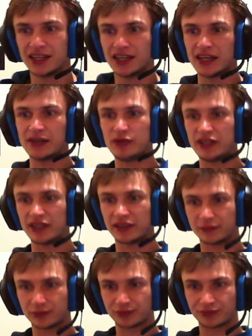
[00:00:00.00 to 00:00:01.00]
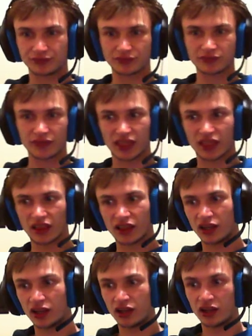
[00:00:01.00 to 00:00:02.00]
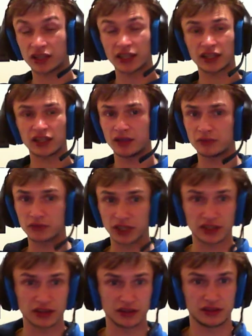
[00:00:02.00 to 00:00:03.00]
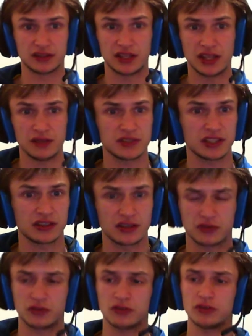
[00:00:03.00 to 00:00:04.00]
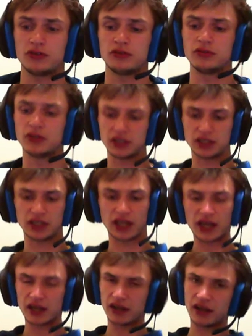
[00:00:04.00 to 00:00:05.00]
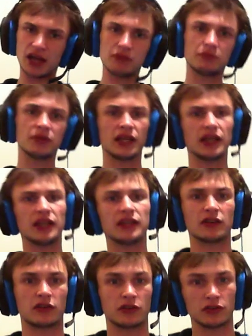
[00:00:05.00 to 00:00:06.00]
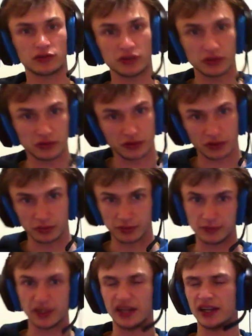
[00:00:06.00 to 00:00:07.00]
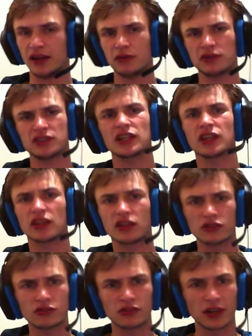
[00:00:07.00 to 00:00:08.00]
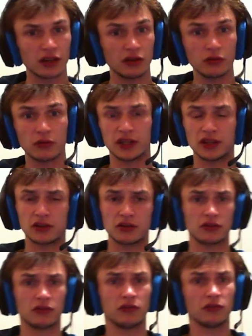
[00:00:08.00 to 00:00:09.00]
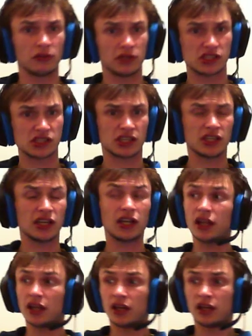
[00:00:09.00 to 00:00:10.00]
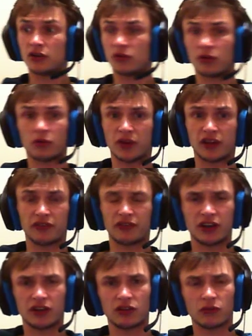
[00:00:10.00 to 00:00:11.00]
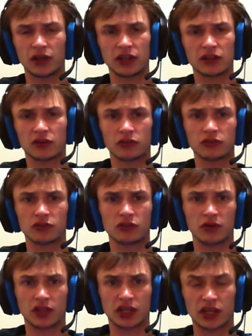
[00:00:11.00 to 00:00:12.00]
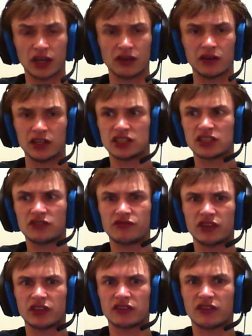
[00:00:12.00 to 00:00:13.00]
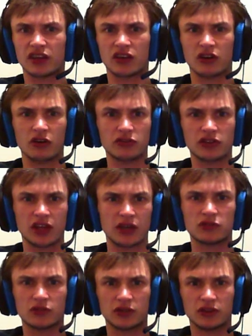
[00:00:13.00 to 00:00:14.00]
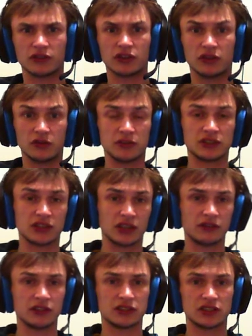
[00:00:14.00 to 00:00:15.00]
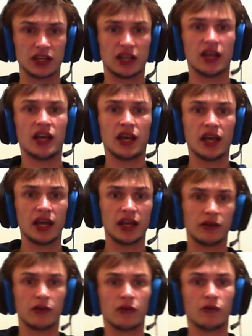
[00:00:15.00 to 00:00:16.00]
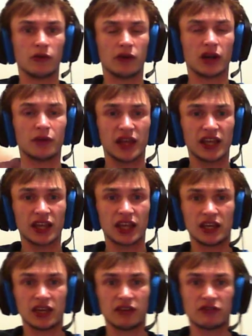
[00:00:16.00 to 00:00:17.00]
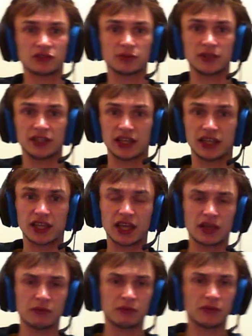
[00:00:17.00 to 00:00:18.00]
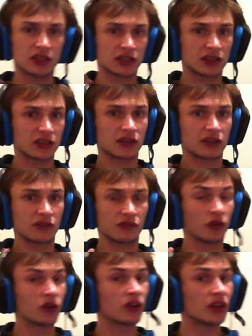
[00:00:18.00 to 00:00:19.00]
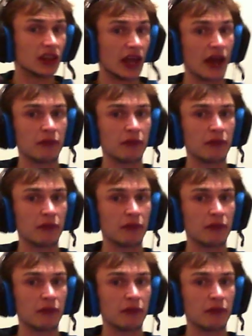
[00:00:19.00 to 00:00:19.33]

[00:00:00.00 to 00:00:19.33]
I mean, you look at games like The Crew, and I played The Crew 2's open beta. I wasn't a huge fan of the way The Crew originally did it, nor am I a fan of the way The Crew's doing it now. It just feels like Ghost Games went over to Ubisoft and said, hey, we want to make a Need for Speed-like game for that